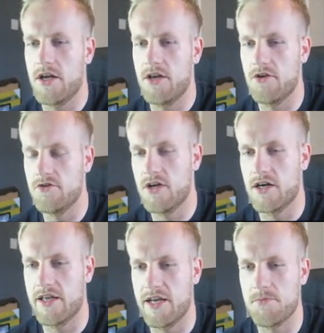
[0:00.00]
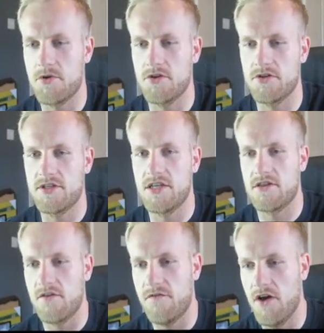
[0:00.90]
I didn't use hardly any because I did
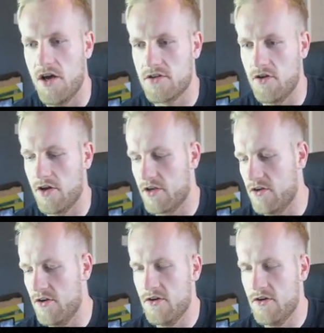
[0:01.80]
the first like